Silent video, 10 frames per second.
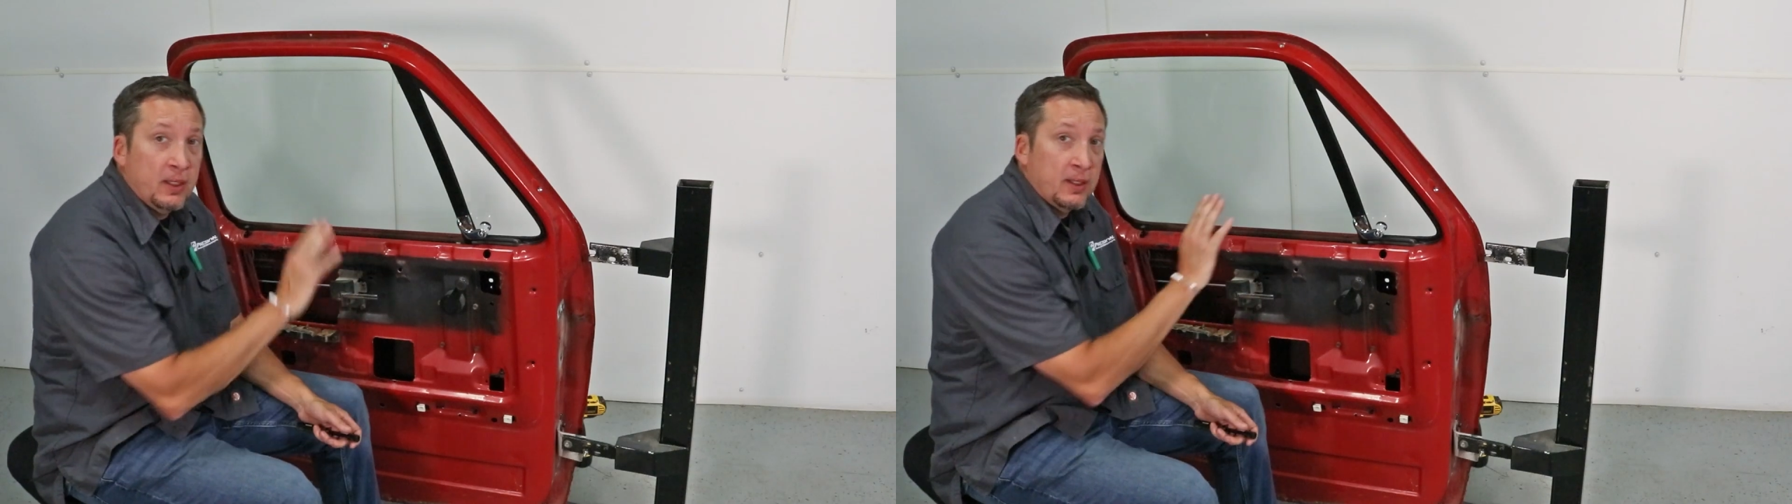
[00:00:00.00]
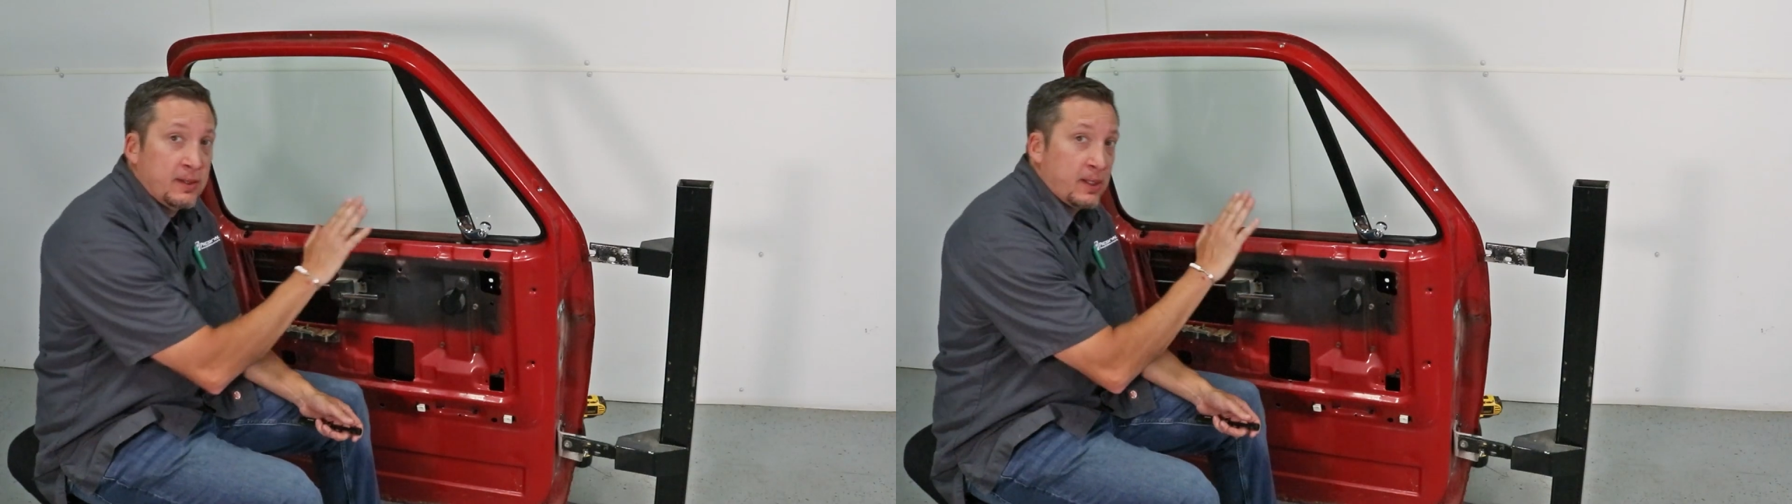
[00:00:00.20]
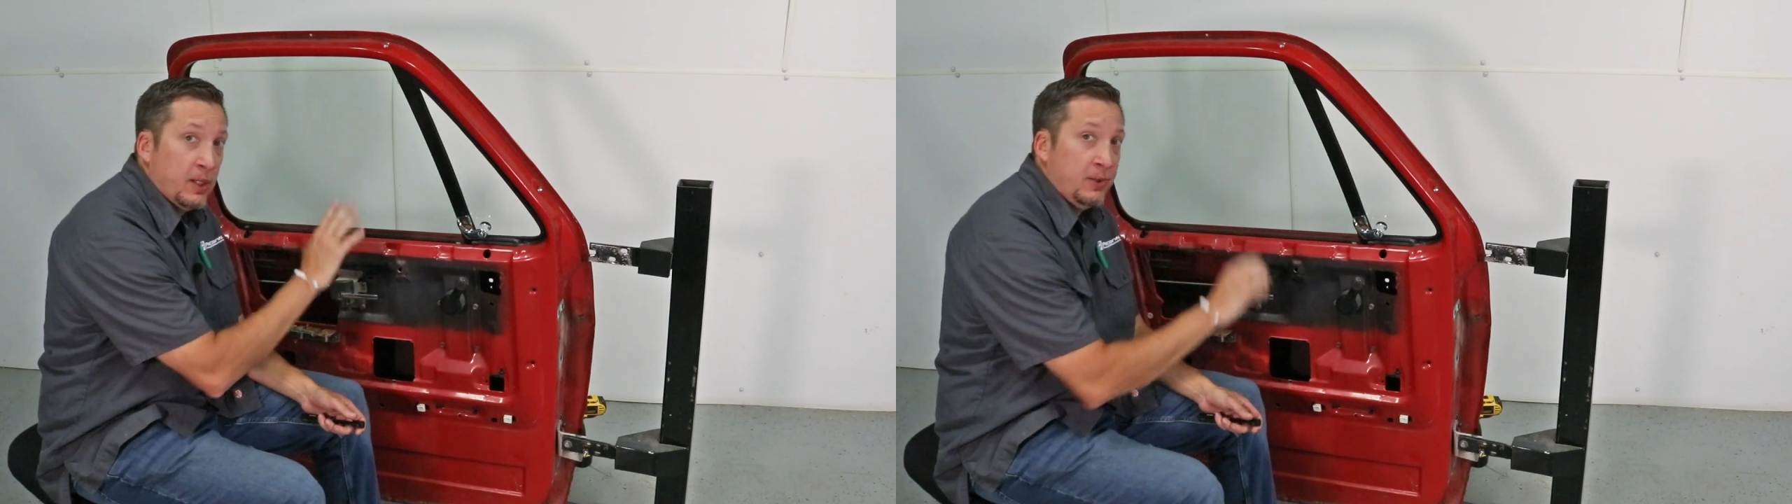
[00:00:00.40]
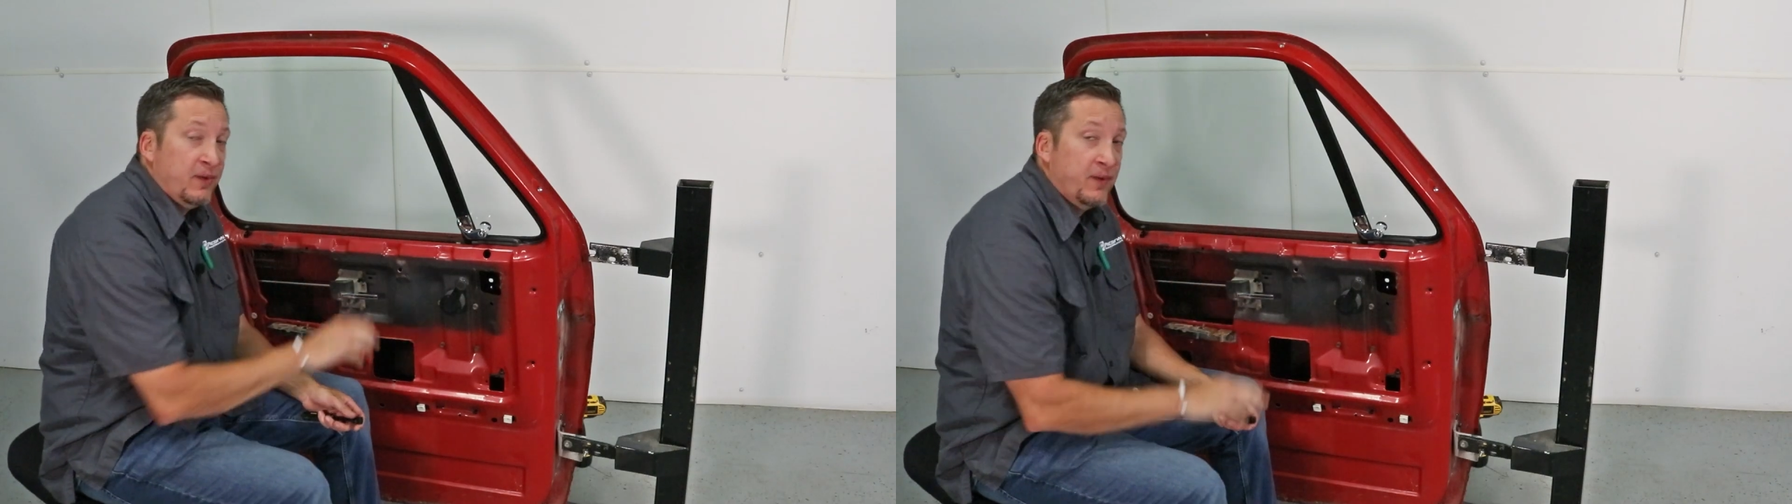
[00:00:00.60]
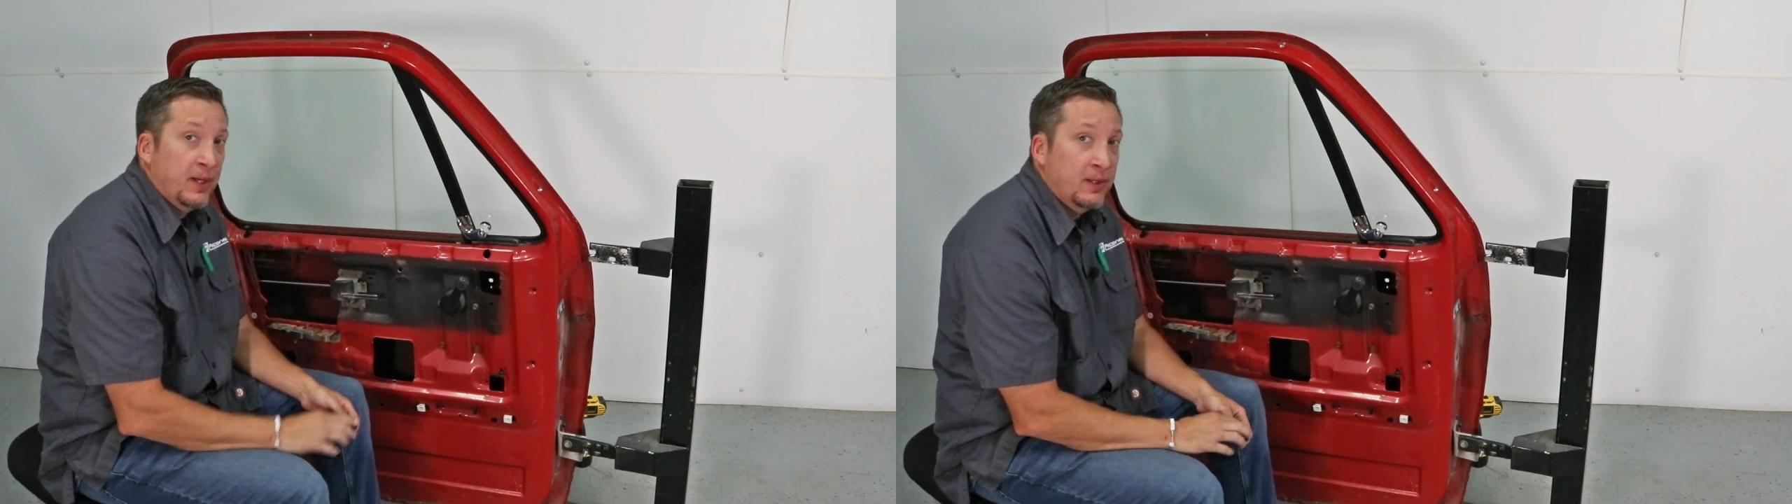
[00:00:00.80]
to secure
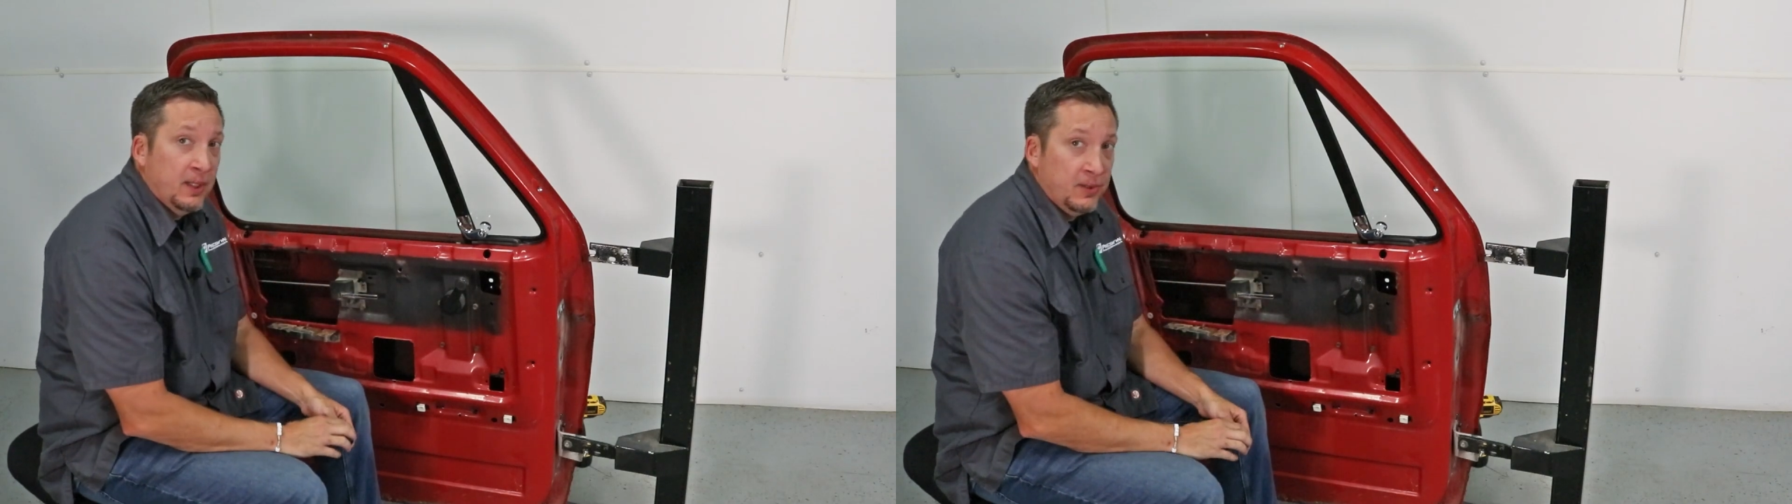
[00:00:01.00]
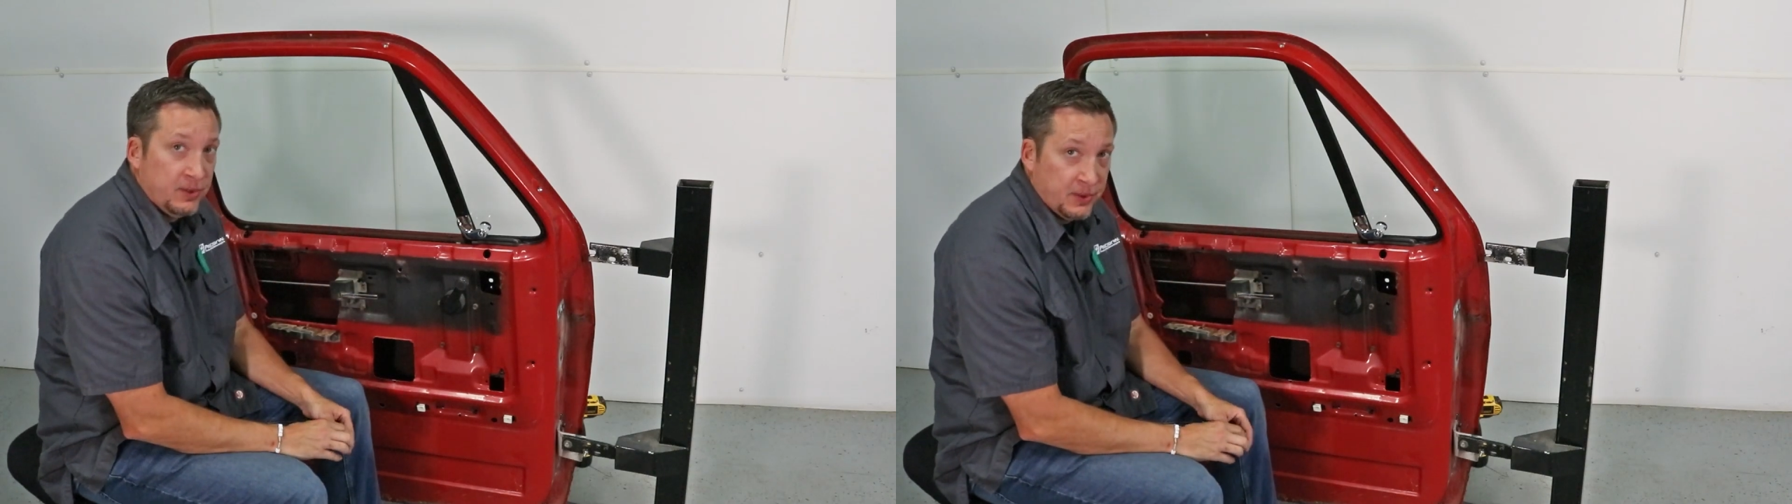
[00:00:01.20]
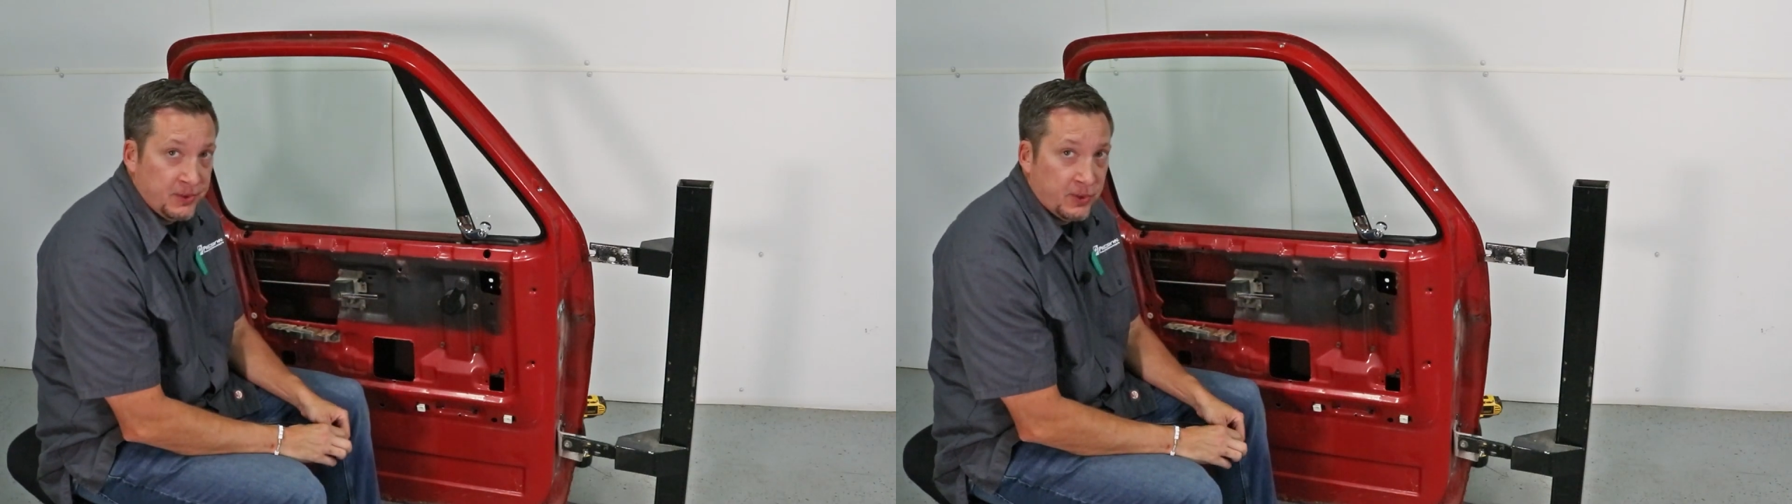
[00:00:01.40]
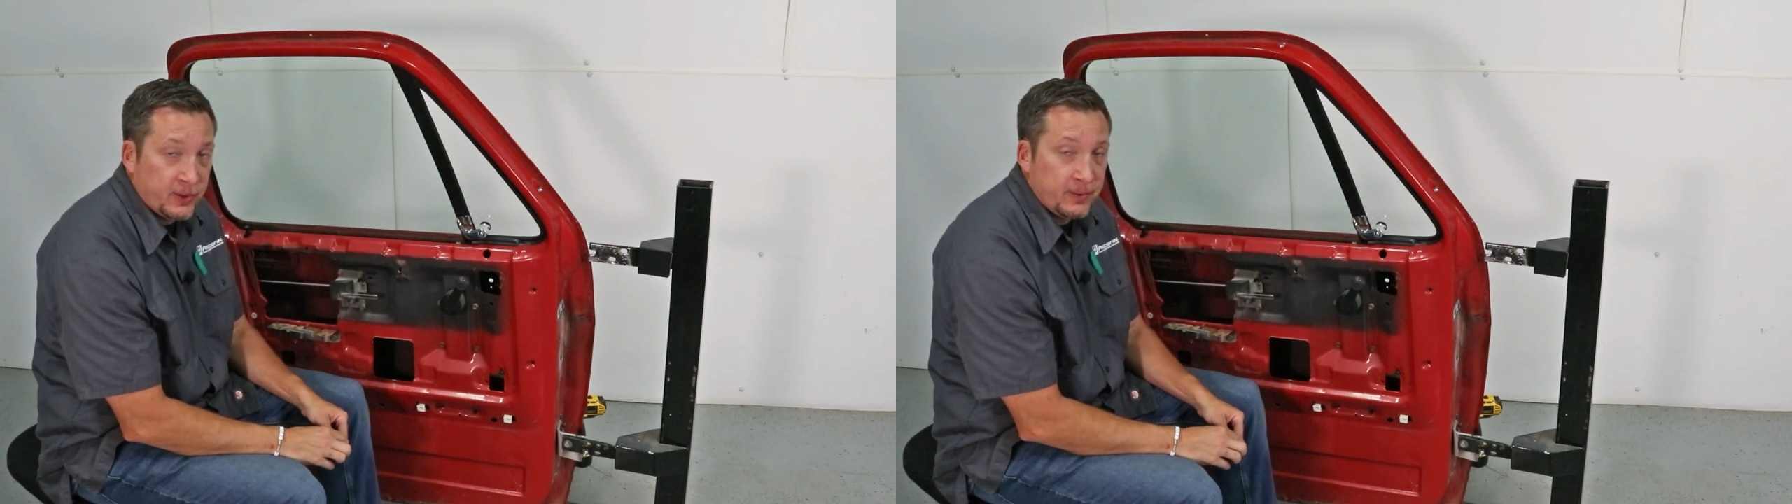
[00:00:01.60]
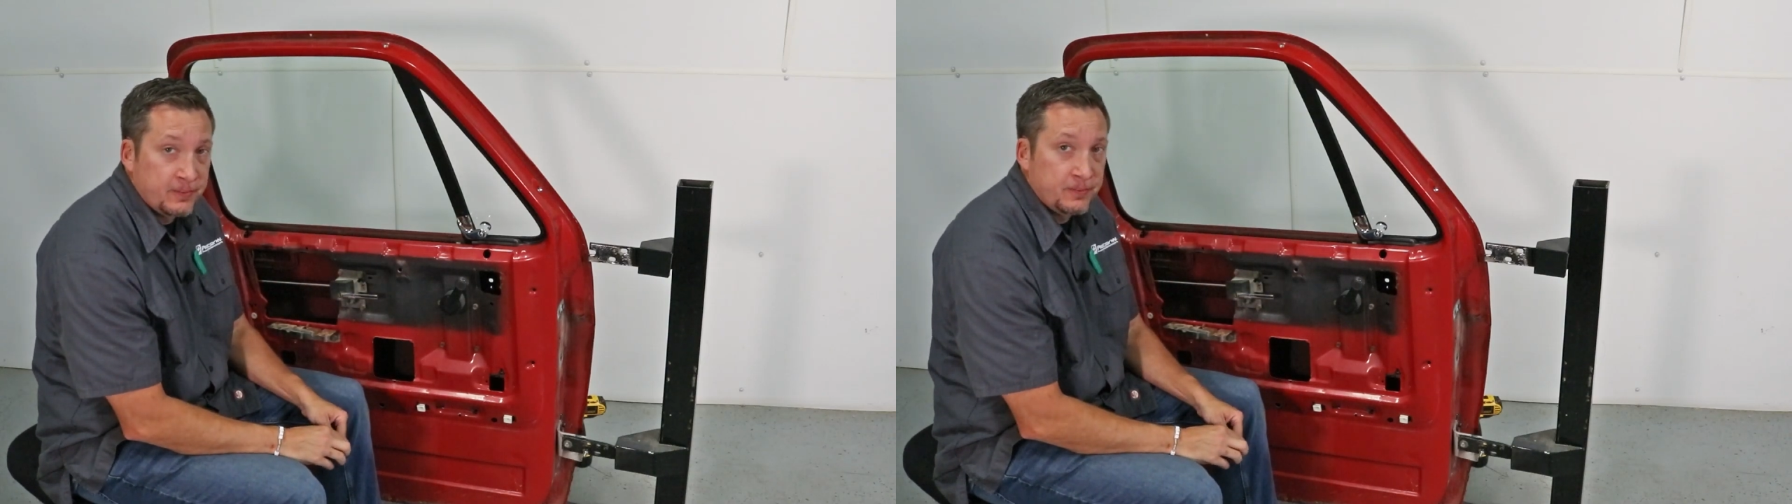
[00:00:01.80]
your vent into your door.